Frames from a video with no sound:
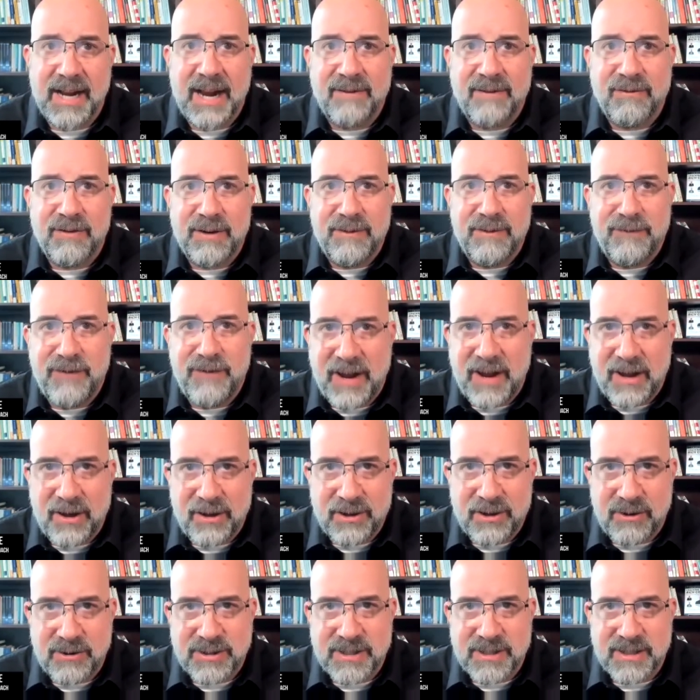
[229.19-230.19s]
every
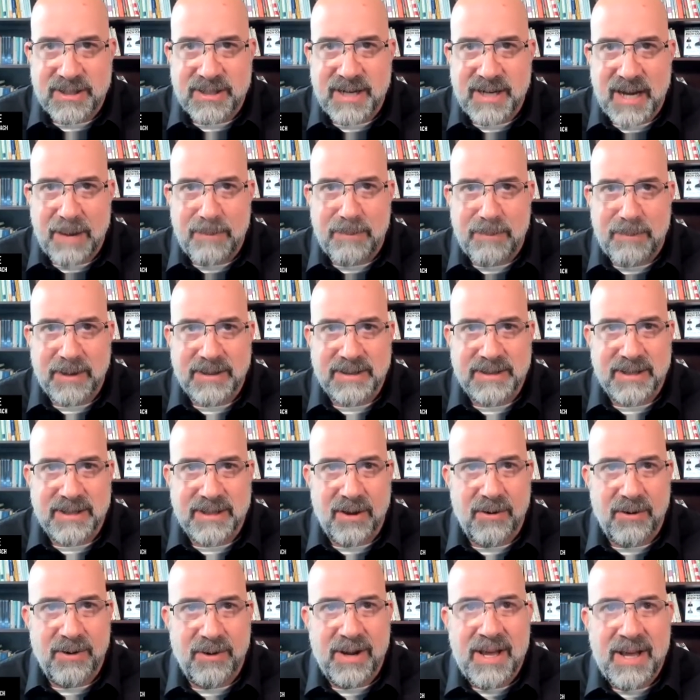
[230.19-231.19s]
failure as a stepping
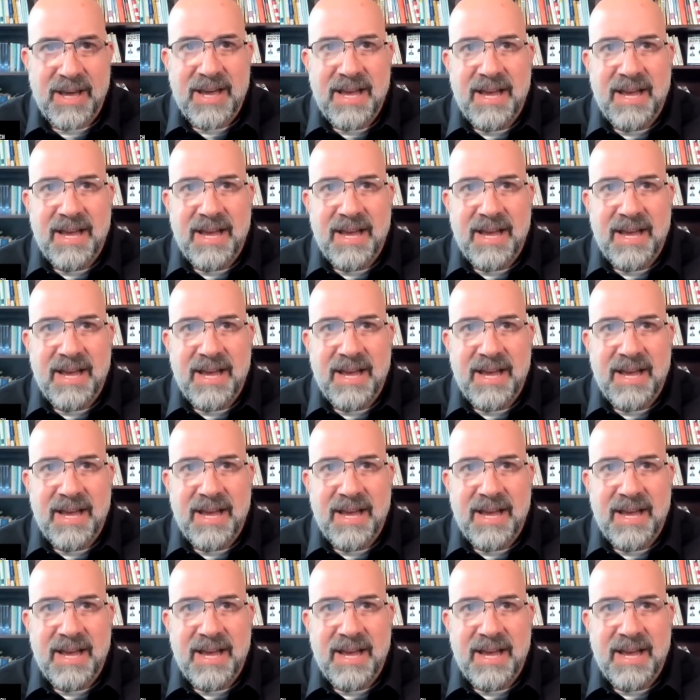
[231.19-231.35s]
stone,